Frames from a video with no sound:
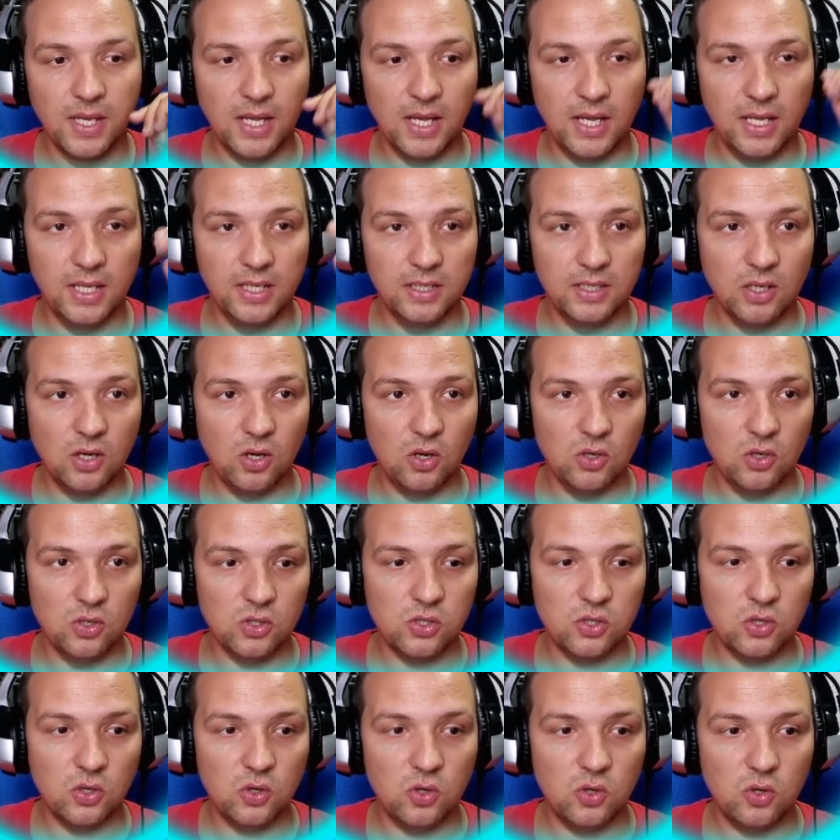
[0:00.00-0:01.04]
And
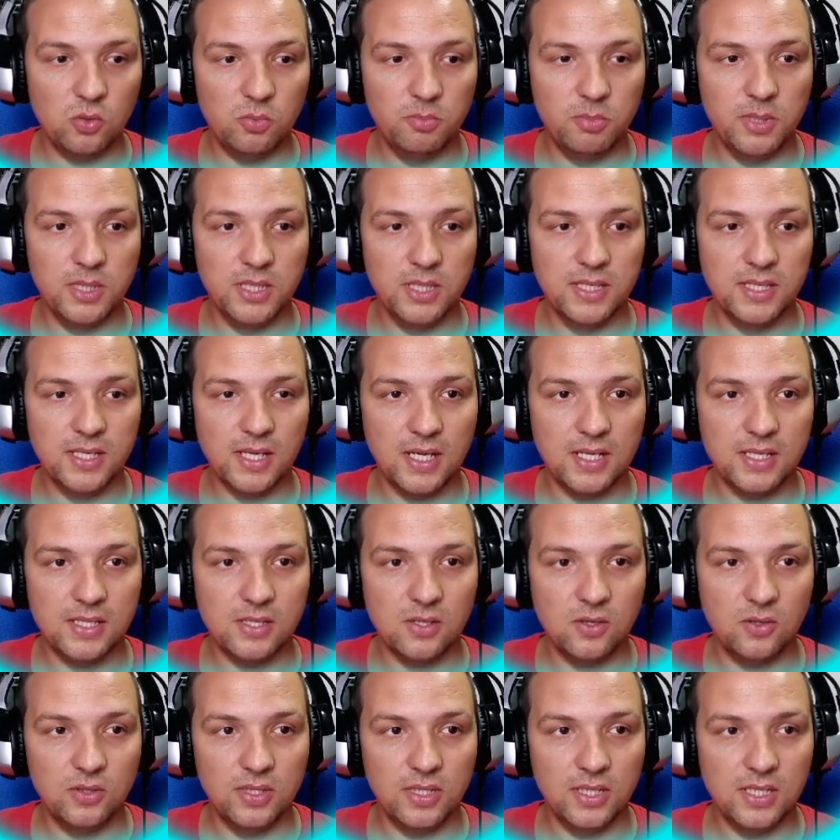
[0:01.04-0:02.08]
also, besides
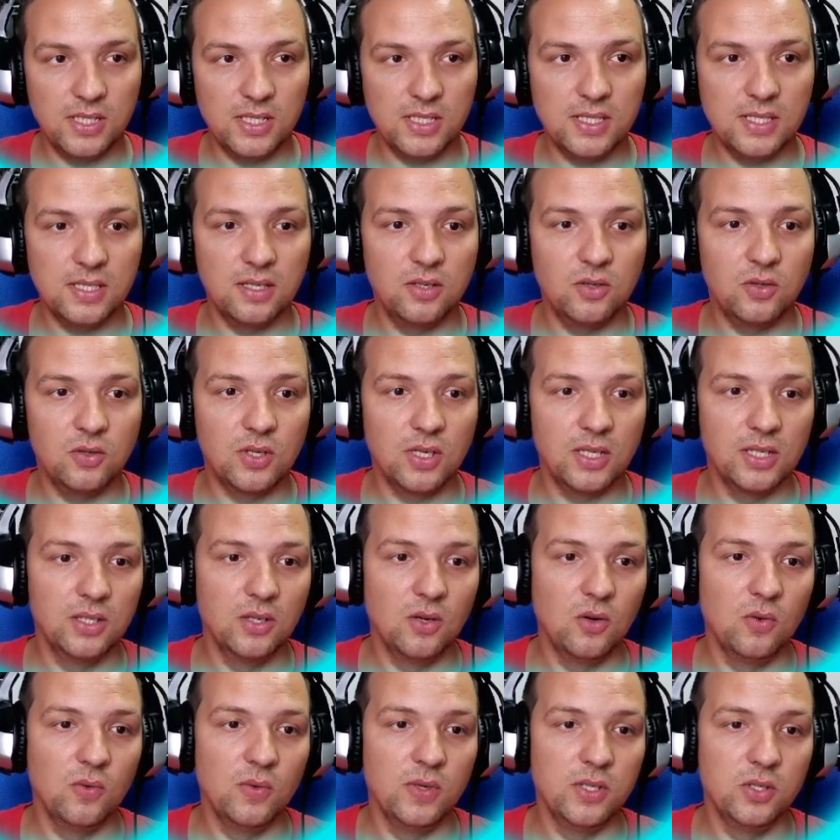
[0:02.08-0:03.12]
all this, you can
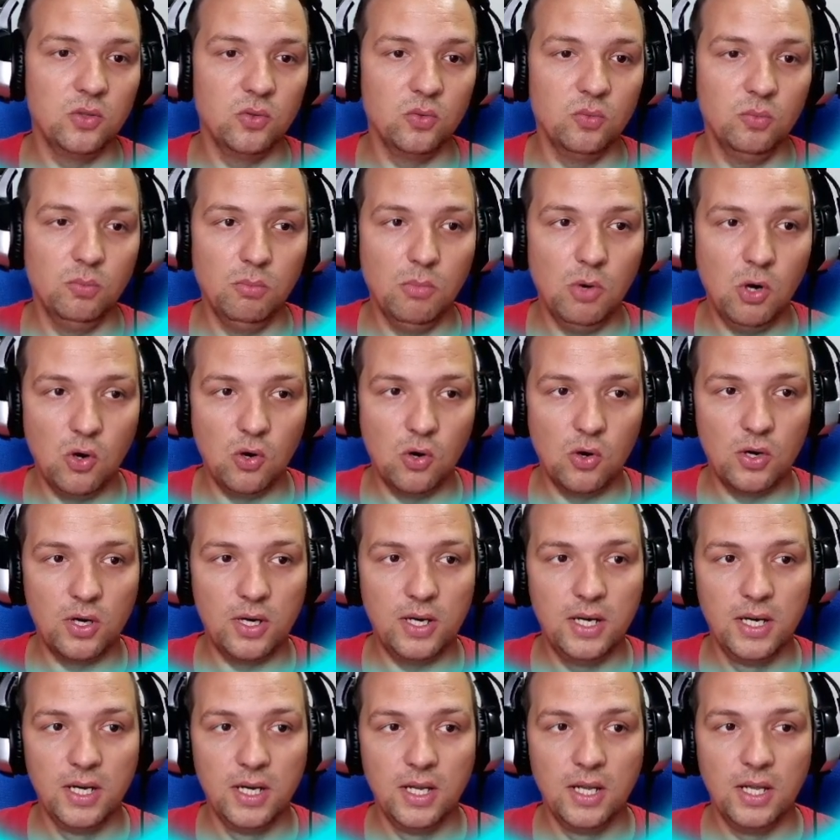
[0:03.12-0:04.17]
go into
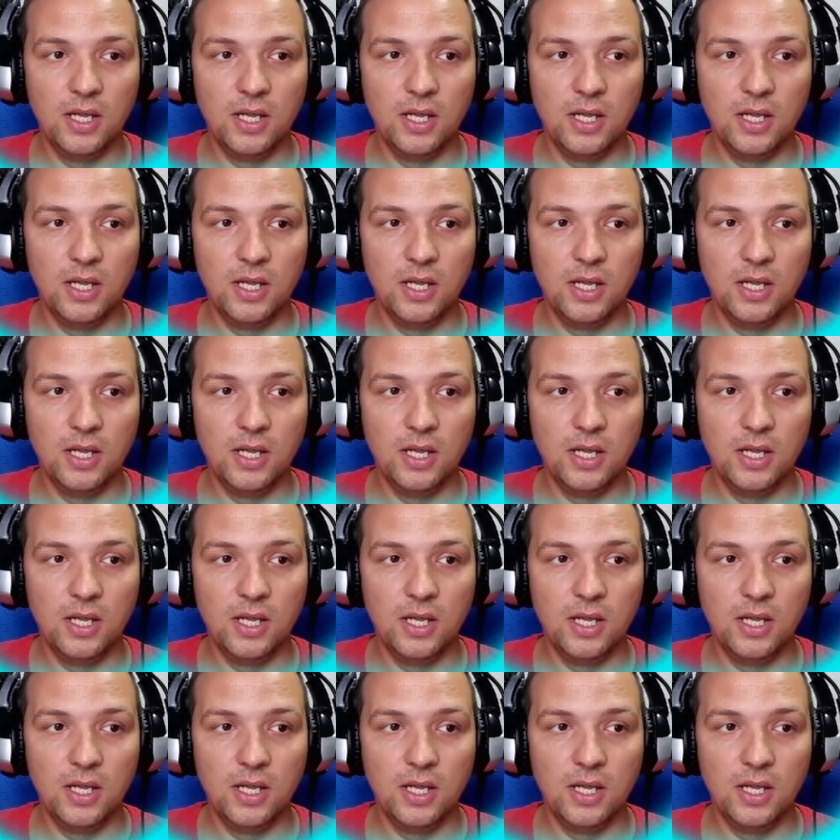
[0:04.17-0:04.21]
more.